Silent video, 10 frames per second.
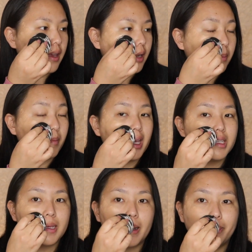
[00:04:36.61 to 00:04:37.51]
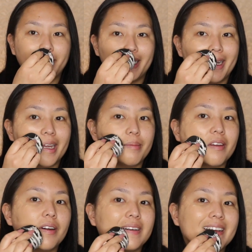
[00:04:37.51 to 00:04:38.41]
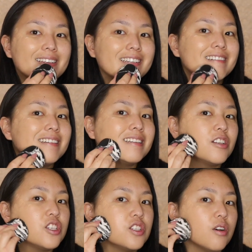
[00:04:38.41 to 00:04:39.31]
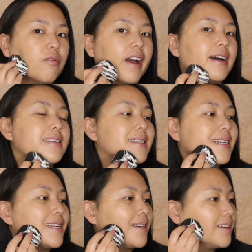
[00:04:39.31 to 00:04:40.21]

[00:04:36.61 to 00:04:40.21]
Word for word: and it makes like blending in my foundation so fast.